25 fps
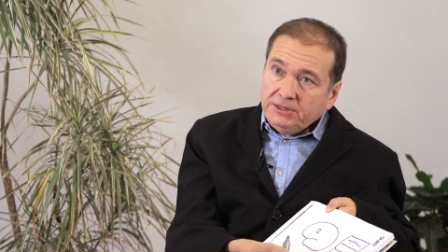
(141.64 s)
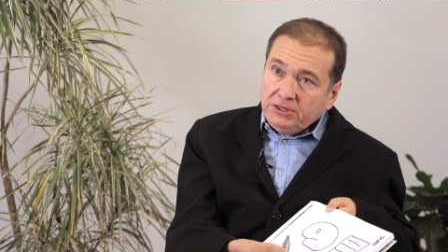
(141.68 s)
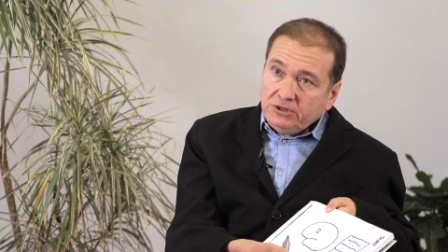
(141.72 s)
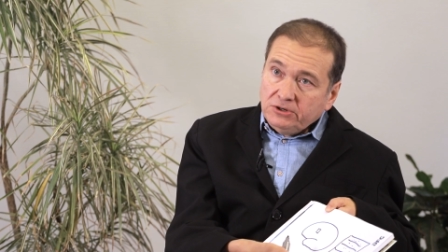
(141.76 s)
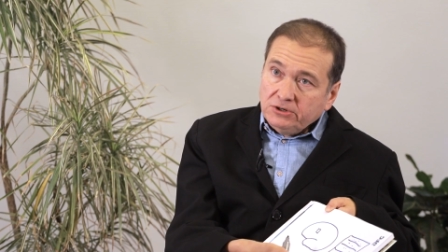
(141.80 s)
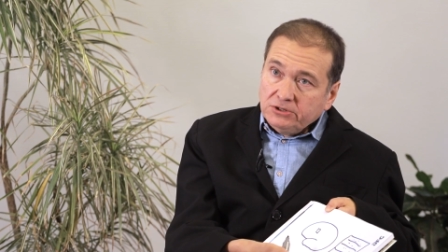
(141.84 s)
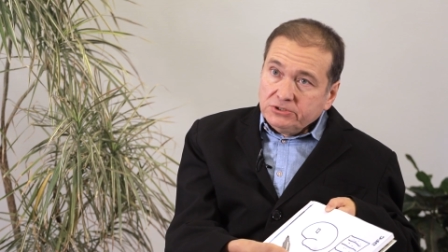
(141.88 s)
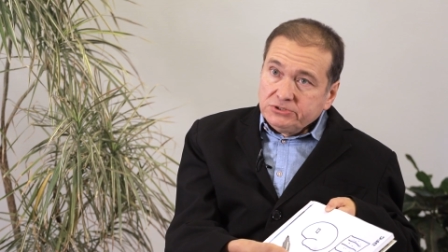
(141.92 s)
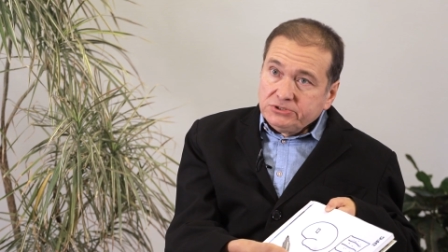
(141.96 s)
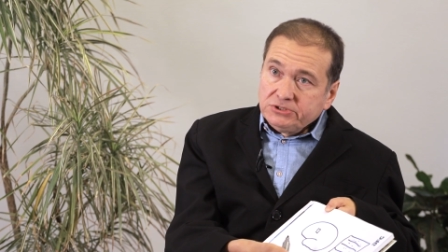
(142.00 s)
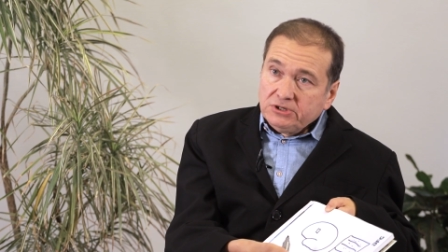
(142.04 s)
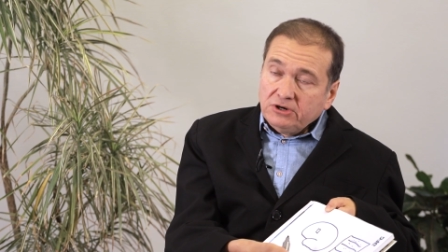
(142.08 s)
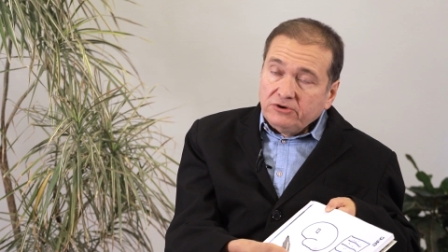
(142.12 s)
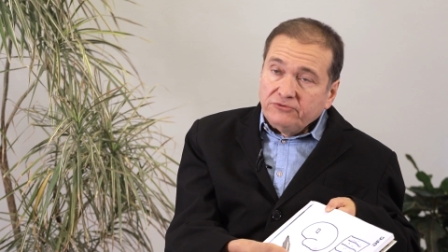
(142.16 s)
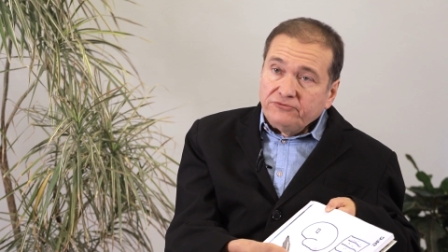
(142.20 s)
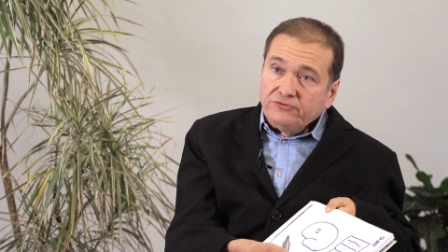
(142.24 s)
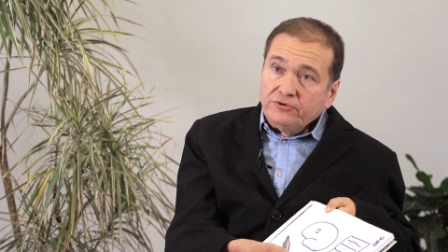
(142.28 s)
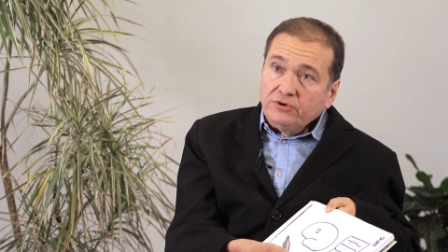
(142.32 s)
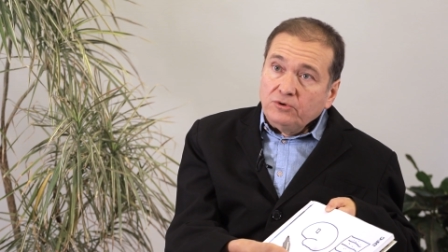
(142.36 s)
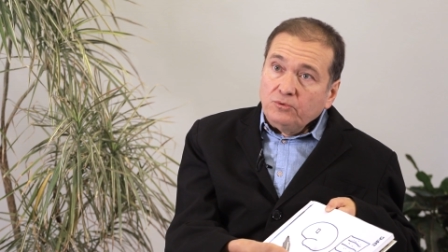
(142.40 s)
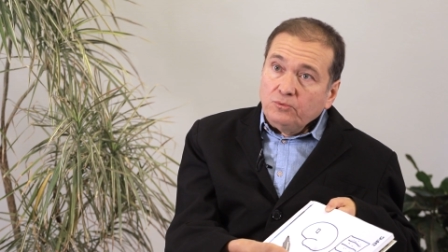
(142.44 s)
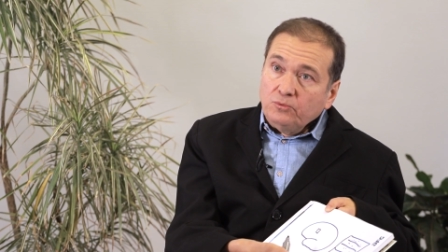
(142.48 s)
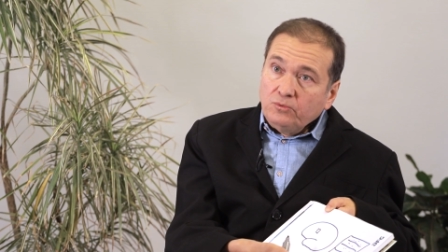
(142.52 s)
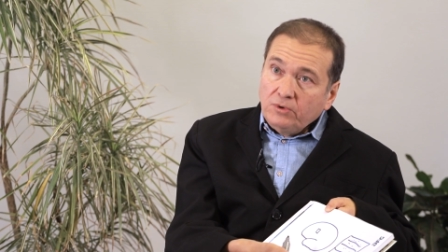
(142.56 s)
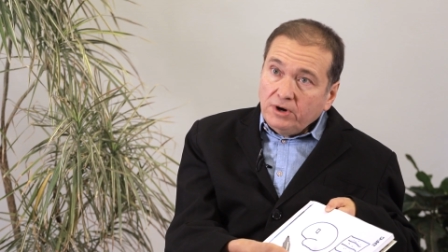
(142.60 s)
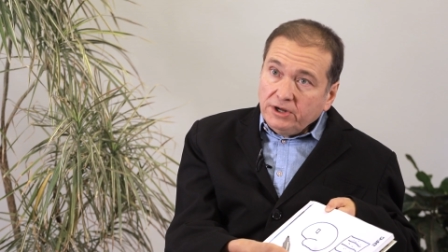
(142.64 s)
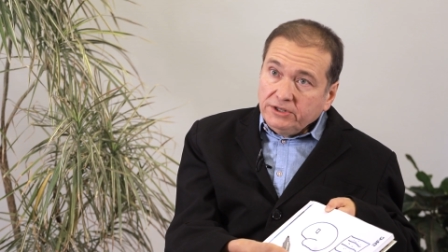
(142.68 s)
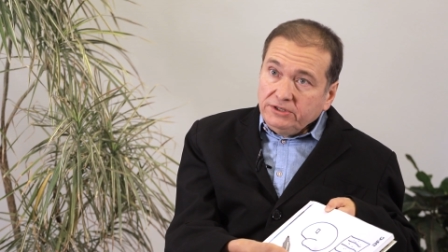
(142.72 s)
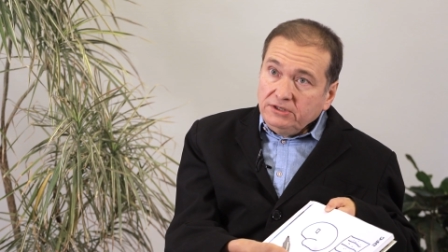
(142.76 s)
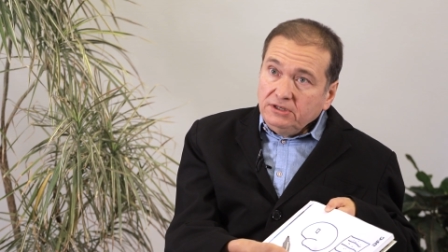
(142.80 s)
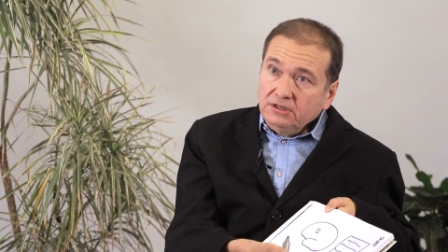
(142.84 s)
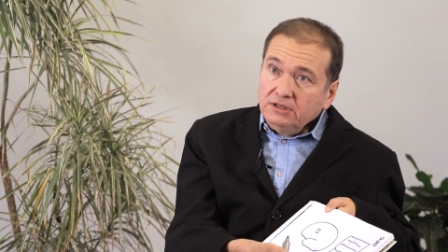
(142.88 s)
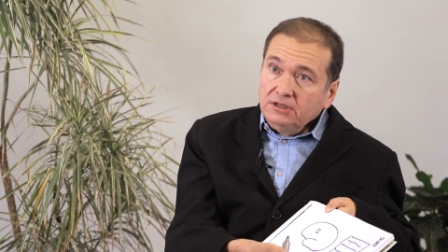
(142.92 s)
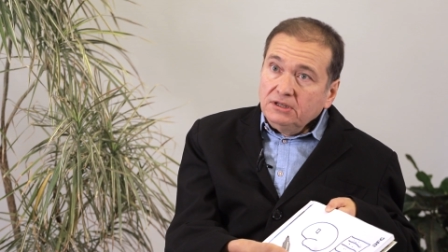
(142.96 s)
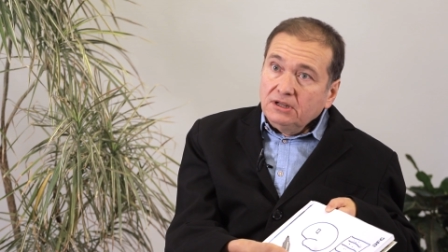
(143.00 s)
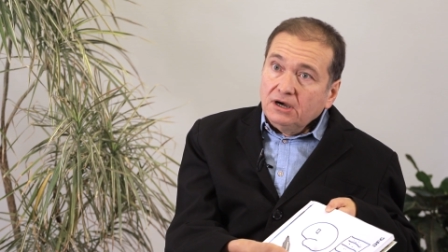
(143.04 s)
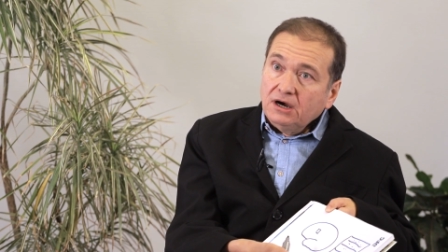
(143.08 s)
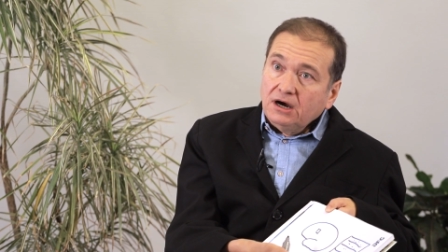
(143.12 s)
because of one
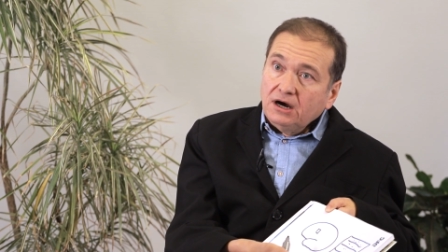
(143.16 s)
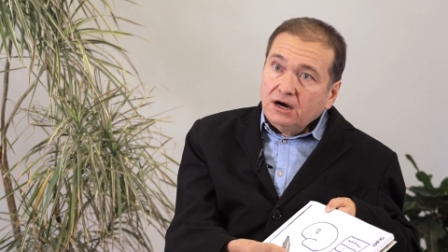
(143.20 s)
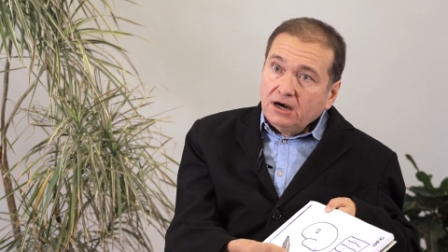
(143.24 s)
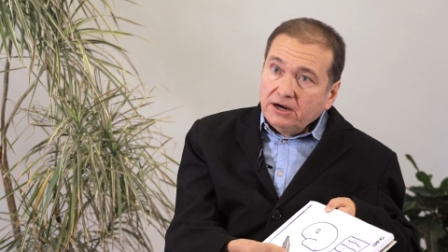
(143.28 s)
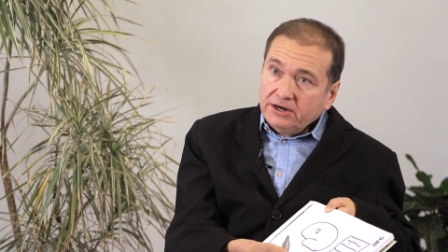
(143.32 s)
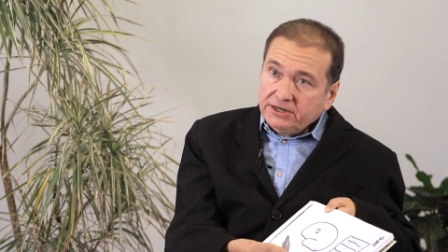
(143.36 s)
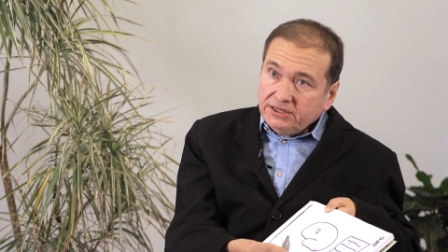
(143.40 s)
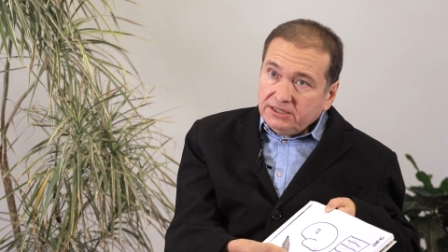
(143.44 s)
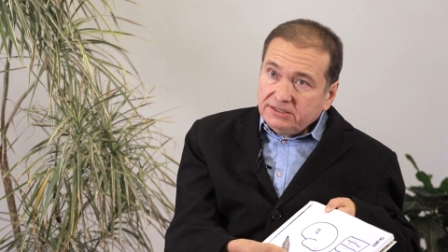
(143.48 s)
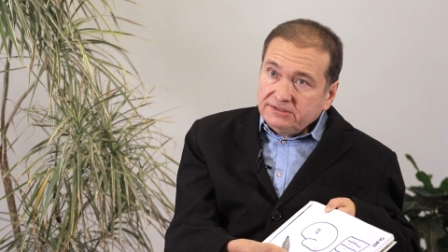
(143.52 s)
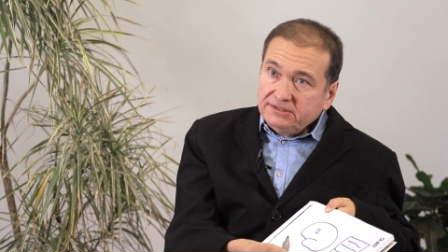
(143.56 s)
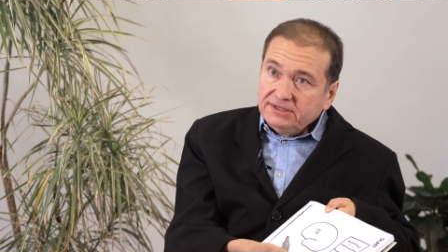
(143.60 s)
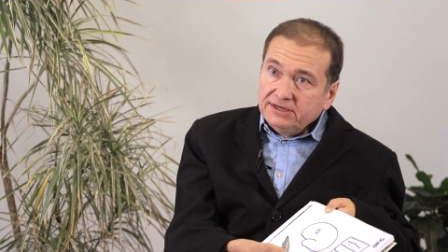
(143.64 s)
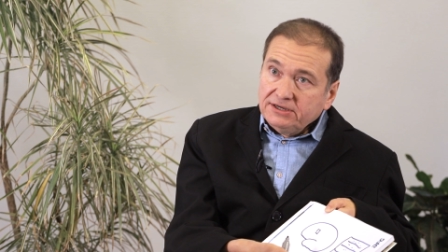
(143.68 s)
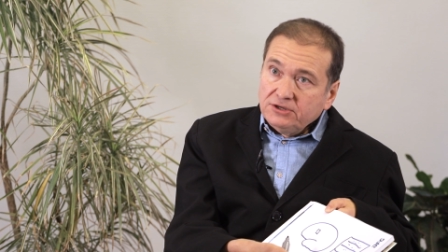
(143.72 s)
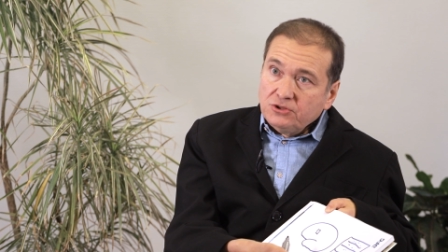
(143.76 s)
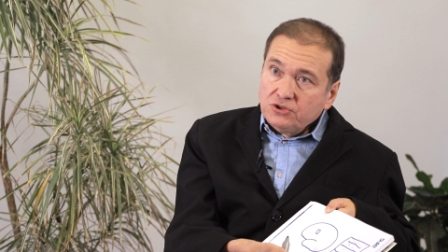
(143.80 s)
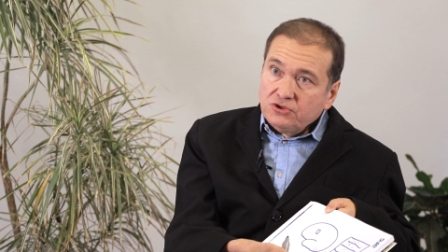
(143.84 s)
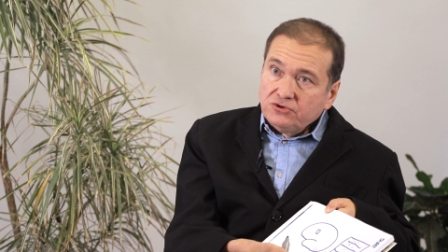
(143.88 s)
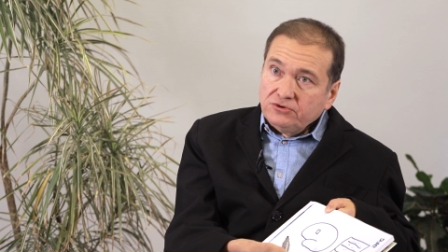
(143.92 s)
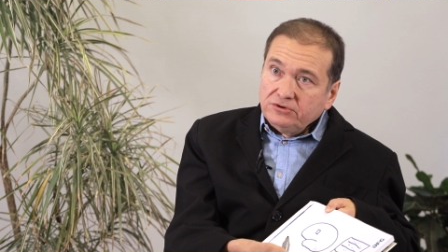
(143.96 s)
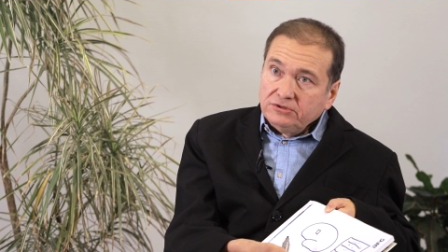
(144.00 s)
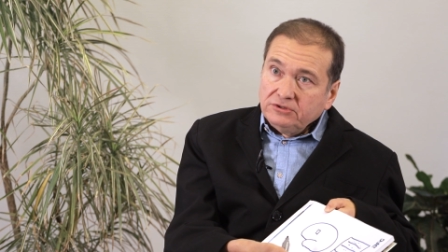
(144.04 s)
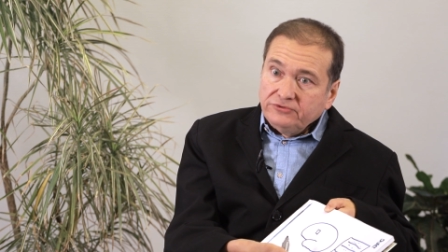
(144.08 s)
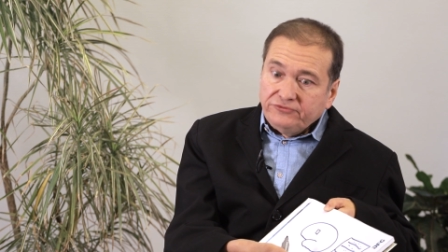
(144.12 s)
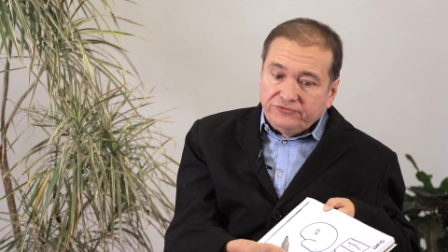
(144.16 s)
architectural